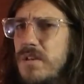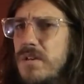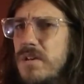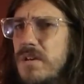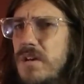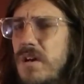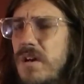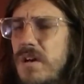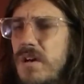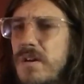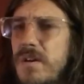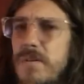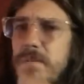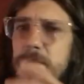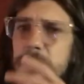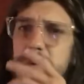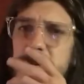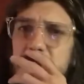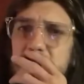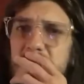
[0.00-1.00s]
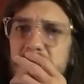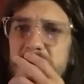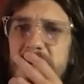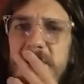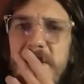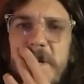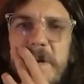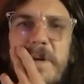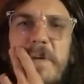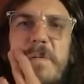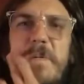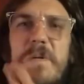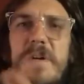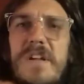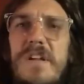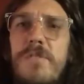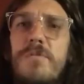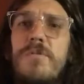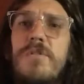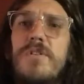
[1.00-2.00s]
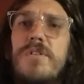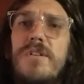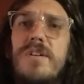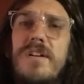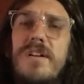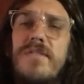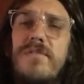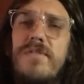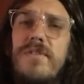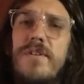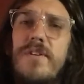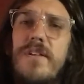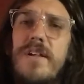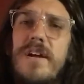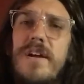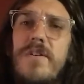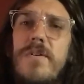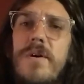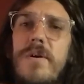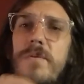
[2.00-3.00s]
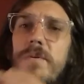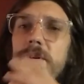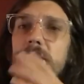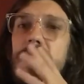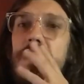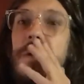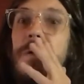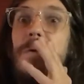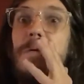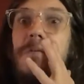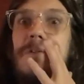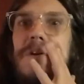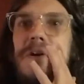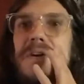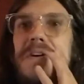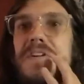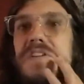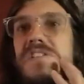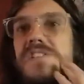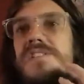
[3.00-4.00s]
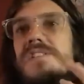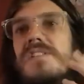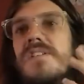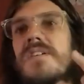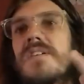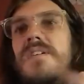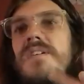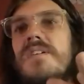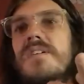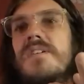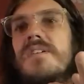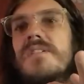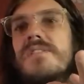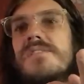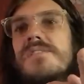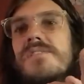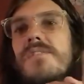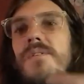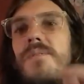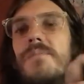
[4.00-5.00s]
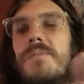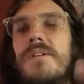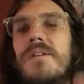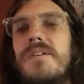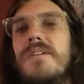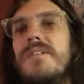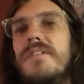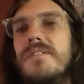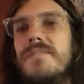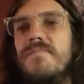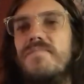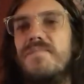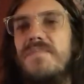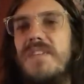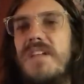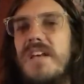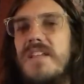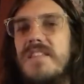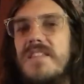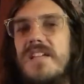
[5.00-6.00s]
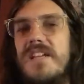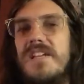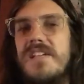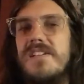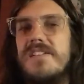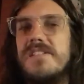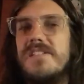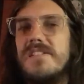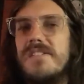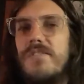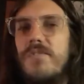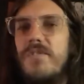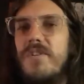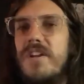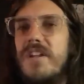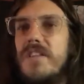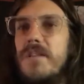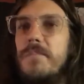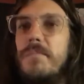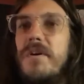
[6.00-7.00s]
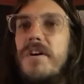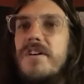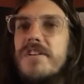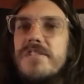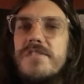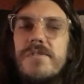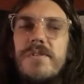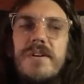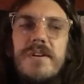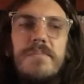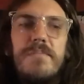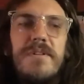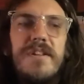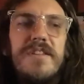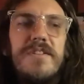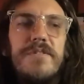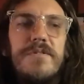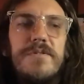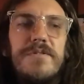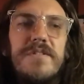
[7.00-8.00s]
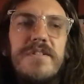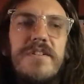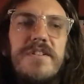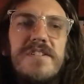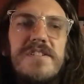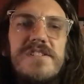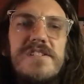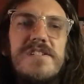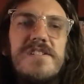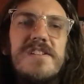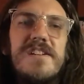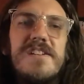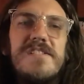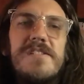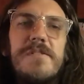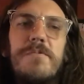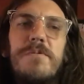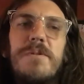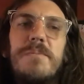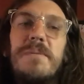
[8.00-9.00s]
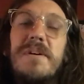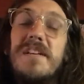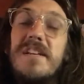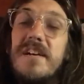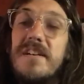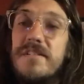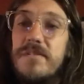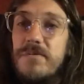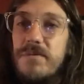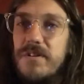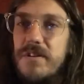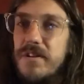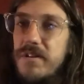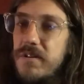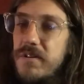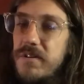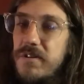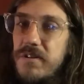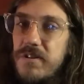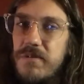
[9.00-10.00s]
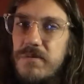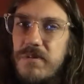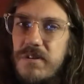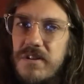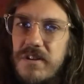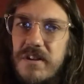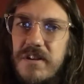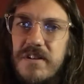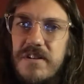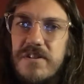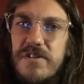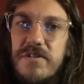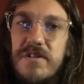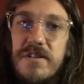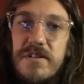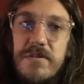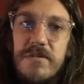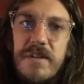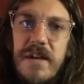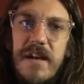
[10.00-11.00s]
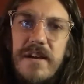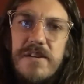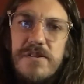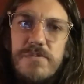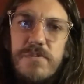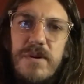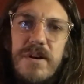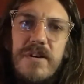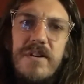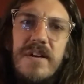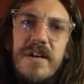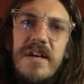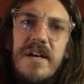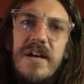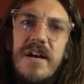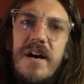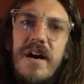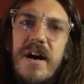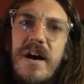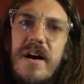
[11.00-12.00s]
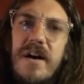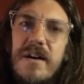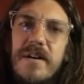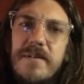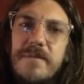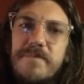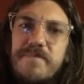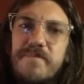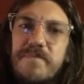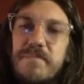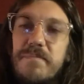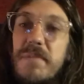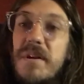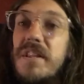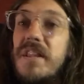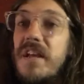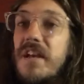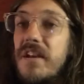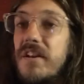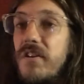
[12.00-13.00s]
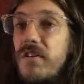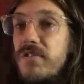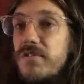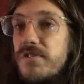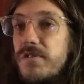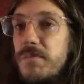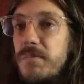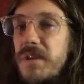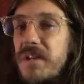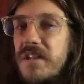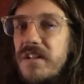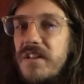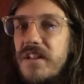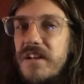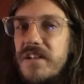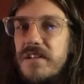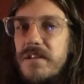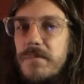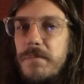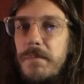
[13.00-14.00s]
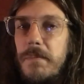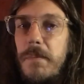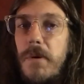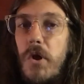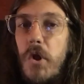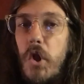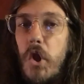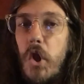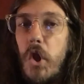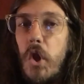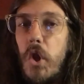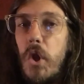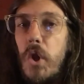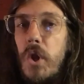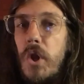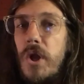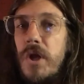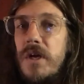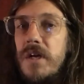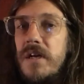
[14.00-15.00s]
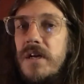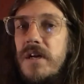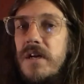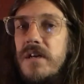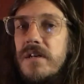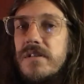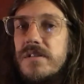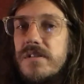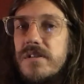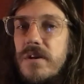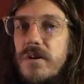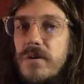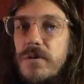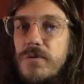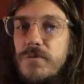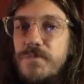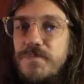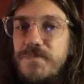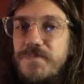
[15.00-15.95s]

But you could, if you're like, oh, I want the alt arts, so I'm gonna get these, or get the box so I could play the alt arts just because I want my deck to really look really good. You can do that as well, but they can also be collectible. So